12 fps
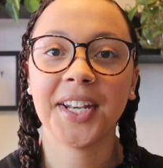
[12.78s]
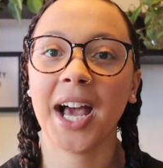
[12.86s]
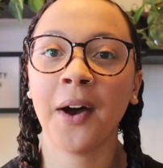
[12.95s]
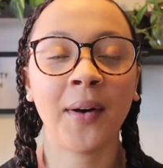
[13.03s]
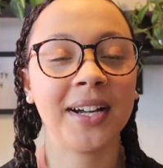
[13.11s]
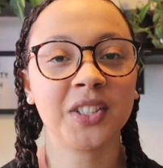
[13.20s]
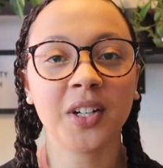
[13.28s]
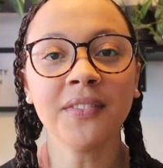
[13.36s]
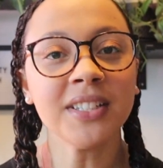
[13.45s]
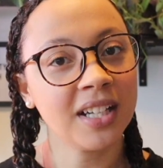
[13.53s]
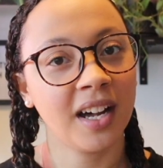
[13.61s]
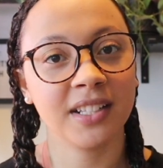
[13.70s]
Now I don't
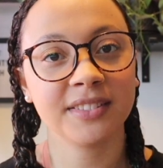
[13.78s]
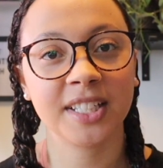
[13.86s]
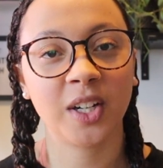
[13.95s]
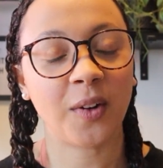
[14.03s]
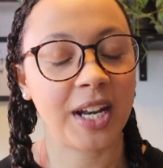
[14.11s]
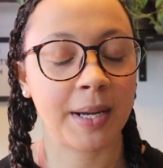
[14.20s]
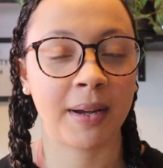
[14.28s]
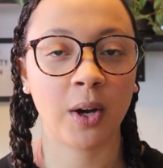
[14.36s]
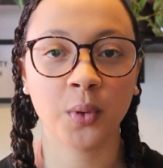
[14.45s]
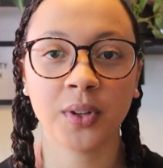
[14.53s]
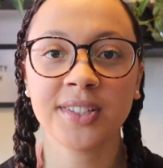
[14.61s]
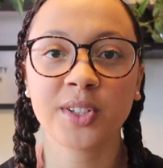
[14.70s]
have a ton of Syngonium. I
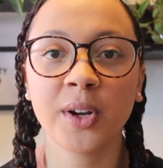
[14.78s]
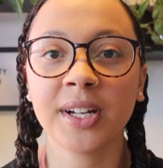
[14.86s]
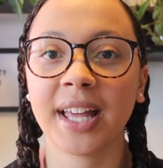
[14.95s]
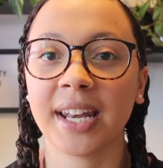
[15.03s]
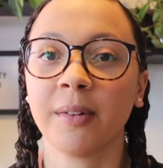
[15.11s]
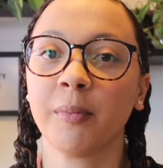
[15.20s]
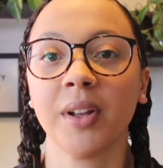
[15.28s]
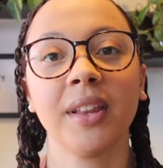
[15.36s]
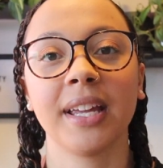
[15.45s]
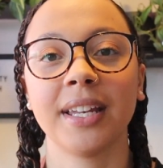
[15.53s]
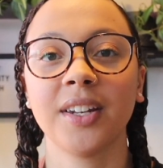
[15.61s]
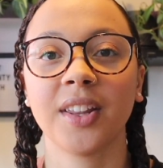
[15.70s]
only started getting
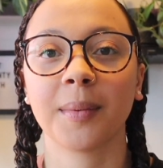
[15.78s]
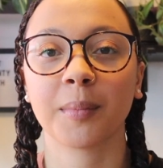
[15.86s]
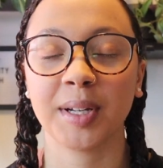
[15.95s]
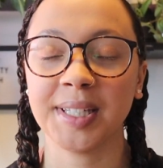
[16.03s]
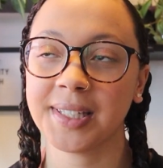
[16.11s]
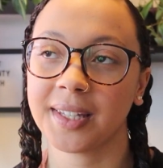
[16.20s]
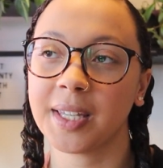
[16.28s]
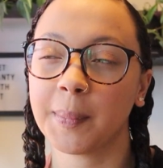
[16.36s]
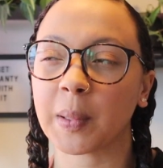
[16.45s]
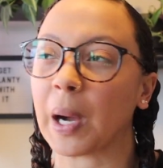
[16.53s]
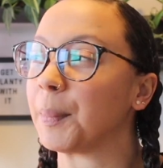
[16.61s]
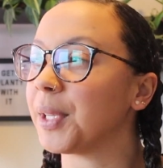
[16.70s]
really into them recently,
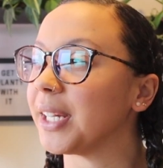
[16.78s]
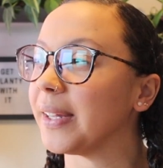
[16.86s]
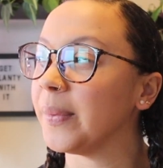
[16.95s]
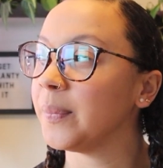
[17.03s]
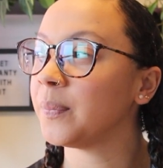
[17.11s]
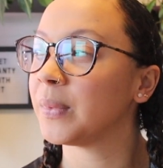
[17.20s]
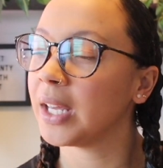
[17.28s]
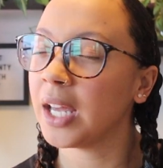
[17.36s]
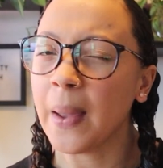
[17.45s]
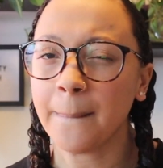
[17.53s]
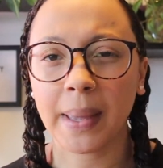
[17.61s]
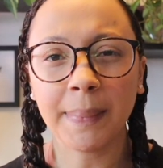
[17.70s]
probably in
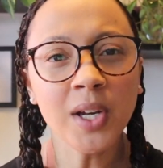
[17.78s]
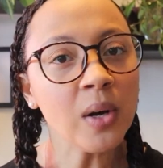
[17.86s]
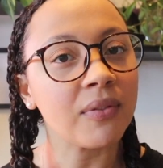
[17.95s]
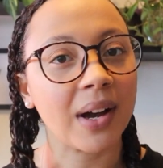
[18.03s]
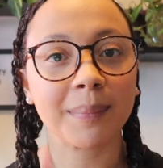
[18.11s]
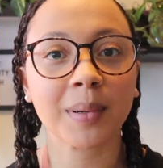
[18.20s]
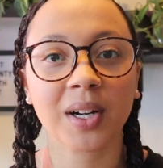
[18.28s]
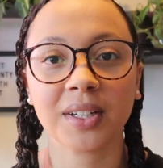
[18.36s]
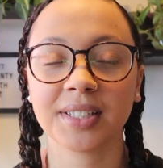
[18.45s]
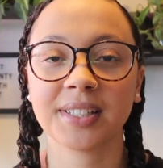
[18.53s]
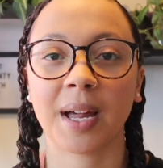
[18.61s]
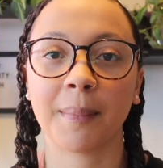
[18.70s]
maybe November or
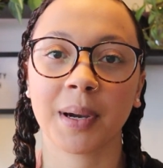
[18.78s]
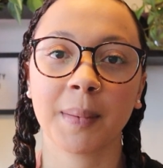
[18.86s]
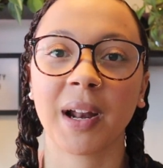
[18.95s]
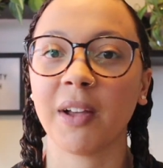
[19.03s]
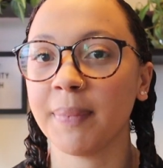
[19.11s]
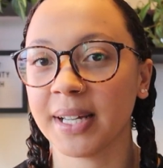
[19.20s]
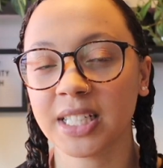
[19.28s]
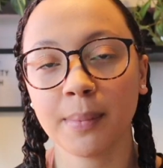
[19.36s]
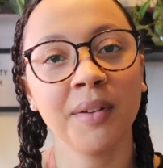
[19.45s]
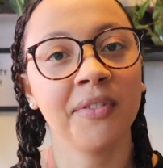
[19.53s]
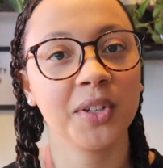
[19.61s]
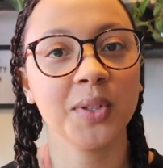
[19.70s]
December, but I picked up
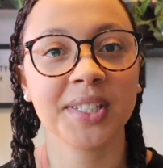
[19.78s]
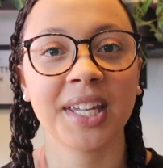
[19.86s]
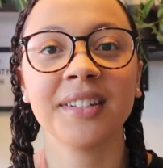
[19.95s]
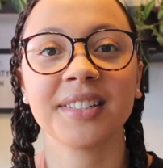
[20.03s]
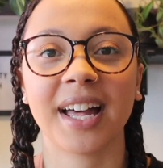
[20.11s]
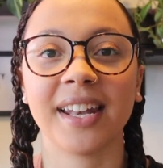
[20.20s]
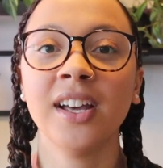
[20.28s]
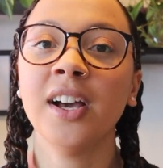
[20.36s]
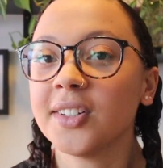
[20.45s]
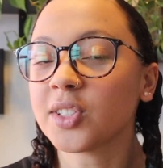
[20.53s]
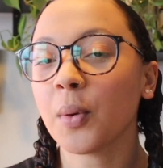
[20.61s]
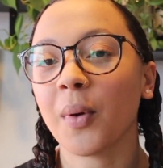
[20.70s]
a few since then.
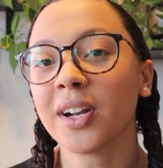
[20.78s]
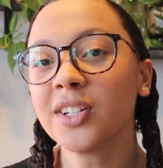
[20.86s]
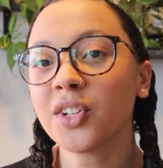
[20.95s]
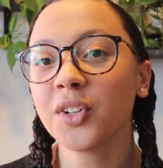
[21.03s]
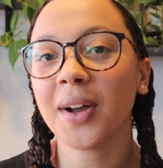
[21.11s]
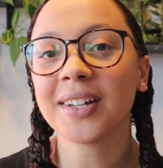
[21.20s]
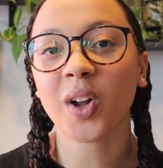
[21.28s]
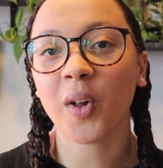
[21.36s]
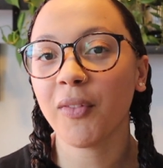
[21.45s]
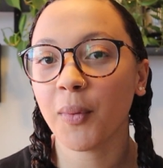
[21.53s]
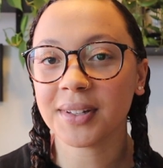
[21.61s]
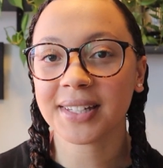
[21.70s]
So I want to show you guys all
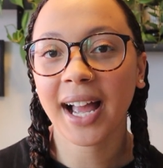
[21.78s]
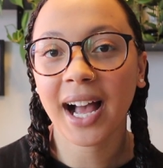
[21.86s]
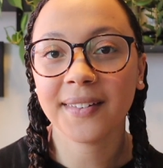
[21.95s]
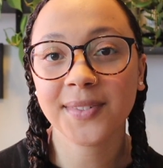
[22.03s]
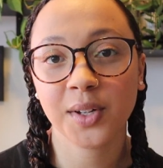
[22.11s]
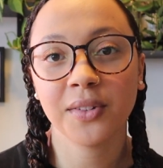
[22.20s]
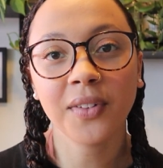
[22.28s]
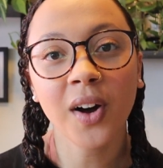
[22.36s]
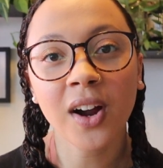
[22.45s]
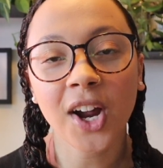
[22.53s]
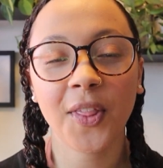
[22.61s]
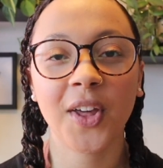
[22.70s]
of the ones I have so
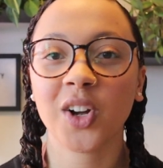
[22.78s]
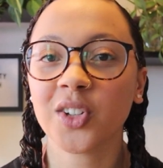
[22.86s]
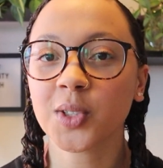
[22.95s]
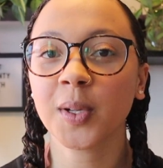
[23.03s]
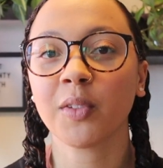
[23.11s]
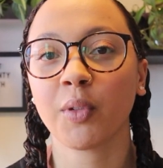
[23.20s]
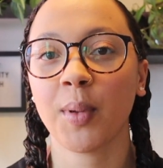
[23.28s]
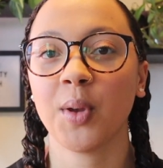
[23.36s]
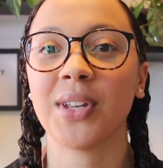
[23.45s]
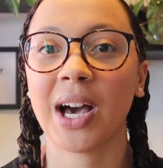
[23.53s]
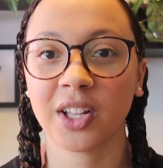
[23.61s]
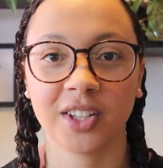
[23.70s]
far and then also hear from you
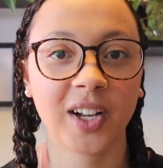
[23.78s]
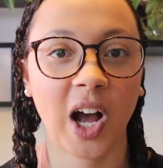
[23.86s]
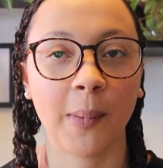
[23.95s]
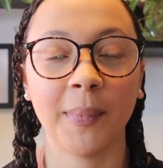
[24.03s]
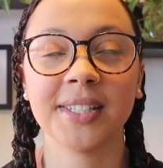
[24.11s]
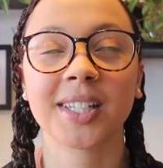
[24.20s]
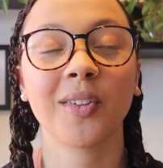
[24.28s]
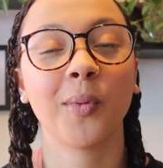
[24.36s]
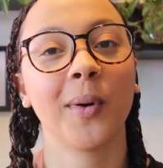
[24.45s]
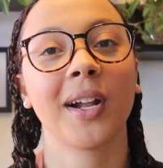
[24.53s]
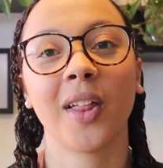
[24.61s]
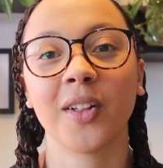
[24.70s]
down in the comments of
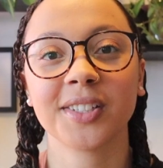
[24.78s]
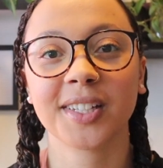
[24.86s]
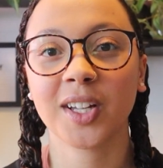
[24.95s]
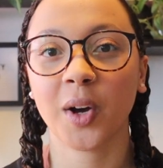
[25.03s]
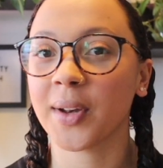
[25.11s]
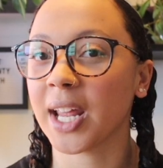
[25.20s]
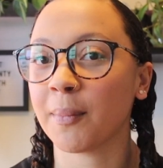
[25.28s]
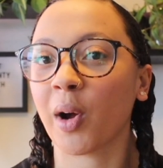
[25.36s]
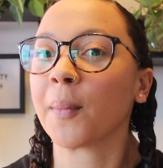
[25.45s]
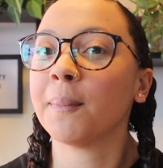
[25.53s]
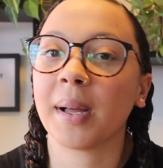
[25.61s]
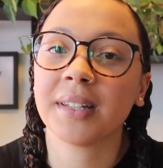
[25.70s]
what other Syngonium
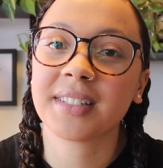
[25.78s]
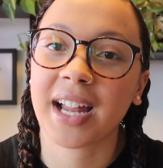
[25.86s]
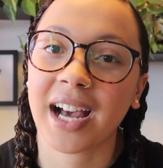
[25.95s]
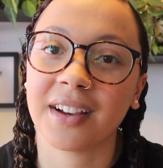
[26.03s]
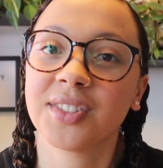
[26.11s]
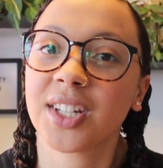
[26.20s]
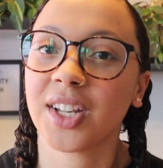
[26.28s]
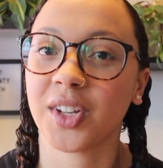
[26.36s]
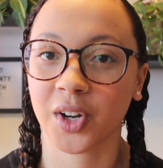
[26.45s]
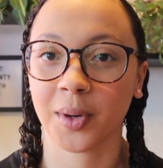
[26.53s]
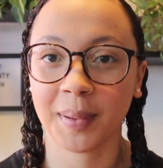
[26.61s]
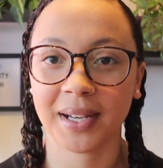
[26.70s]
are must-haves in
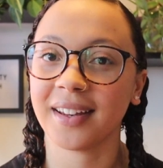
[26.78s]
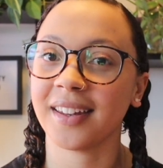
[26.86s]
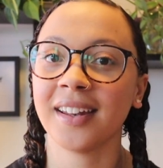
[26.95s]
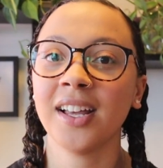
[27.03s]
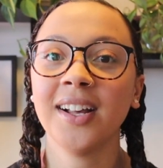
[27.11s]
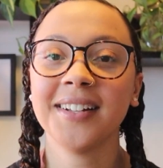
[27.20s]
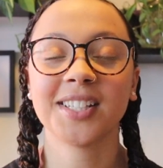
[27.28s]
your opinion.